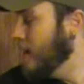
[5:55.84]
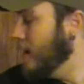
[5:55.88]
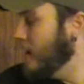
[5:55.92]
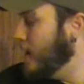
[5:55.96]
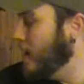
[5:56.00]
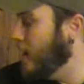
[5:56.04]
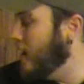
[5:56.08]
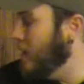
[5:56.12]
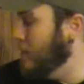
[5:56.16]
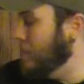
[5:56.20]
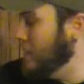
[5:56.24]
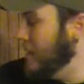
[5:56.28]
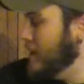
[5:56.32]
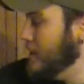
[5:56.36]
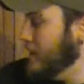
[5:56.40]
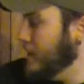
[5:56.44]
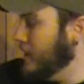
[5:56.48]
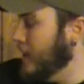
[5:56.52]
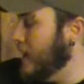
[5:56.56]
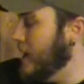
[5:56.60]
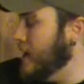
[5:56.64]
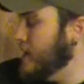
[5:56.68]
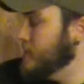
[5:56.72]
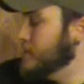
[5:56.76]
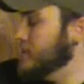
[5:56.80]
And the
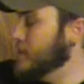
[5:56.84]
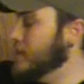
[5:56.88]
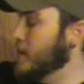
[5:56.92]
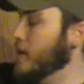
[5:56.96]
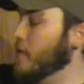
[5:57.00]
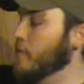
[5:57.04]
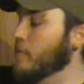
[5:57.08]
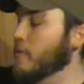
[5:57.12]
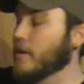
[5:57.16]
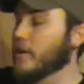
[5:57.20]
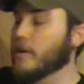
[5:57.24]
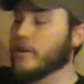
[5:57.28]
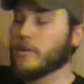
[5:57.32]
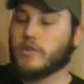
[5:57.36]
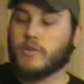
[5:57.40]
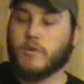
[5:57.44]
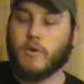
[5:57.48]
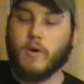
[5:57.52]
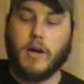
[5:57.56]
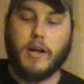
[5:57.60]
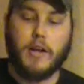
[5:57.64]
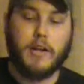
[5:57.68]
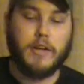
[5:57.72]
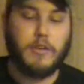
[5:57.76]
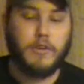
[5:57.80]
last thing I wanted to
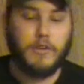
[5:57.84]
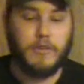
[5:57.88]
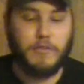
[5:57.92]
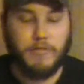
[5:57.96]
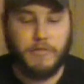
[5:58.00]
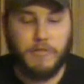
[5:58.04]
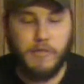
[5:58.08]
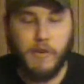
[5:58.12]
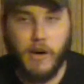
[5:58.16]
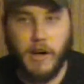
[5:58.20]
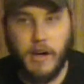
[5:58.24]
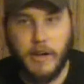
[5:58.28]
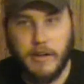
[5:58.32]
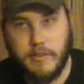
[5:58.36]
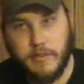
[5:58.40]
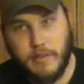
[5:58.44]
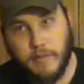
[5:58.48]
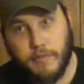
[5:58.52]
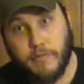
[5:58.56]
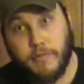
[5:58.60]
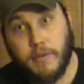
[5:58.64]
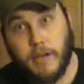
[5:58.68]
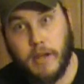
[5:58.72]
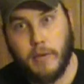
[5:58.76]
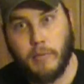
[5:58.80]
try, and I couldn't find
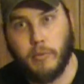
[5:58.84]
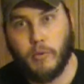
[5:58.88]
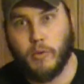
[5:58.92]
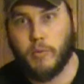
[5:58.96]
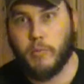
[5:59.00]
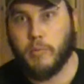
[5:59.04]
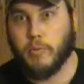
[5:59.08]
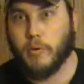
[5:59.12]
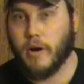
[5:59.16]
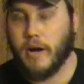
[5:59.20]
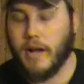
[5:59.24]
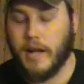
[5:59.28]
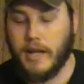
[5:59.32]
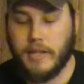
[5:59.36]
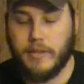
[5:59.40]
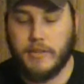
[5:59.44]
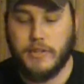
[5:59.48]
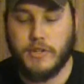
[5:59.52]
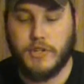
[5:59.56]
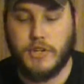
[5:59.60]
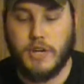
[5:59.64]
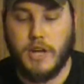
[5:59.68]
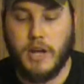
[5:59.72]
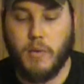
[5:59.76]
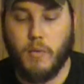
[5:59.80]
the fabled brand, the
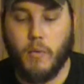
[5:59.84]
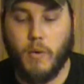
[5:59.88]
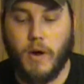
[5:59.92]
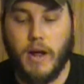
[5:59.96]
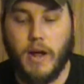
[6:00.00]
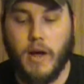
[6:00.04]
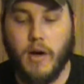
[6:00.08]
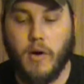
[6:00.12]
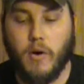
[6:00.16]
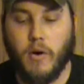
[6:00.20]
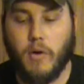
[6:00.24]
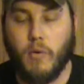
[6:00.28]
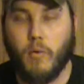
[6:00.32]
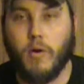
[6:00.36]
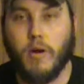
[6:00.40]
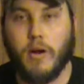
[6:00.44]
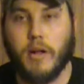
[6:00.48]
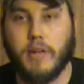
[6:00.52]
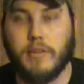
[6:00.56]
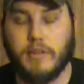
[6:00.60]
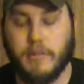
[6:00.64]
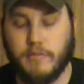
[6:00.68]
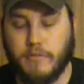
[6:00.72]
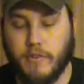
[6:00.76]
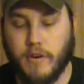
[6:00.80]
ShamWow, or what
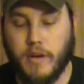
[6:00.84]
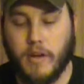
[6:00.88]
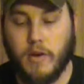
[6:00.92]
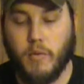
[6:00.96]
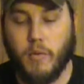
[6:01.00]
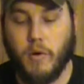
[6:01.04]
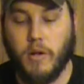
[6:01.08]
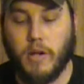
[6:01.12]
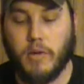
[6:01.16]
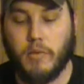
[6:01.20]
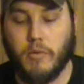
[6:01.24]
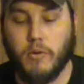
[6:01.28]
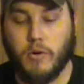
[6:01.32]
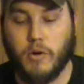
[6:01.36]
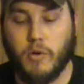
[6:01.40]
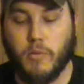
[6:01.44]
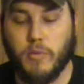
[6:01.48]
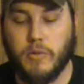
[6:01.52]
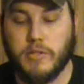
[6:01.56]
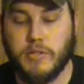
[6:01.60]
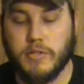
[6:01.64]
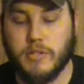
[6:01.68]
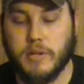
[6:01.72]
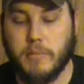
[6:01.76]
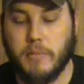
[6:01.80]
I did find at Wally World
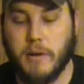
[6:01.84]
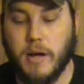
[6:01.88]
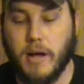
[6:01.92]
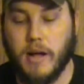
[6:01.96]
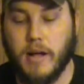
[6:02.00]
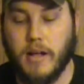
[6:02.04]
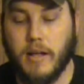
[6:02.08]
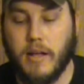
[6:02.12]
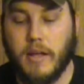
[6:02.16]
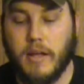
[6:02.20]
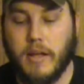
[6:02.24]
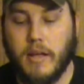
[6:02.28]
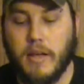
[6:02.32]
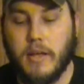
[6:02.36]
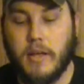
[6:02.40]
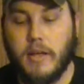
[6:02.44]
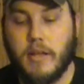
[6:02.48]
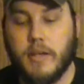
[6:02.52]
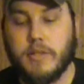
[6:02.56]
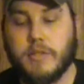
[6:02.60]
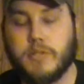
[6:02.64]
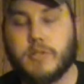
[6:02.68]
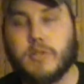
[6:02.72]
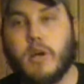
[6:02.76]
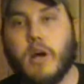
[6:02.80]
was some
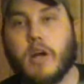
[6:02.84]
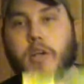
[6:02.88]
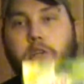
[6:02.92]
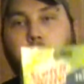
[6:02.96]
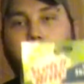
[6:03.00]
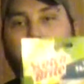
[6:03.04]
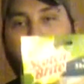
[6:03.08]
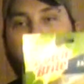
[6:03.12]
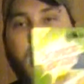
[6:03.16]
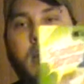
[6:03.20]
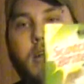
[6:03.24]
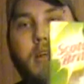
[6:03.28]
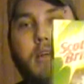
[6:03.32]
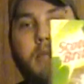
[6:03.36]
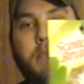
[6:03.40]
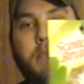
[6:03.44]
Scotch-Brite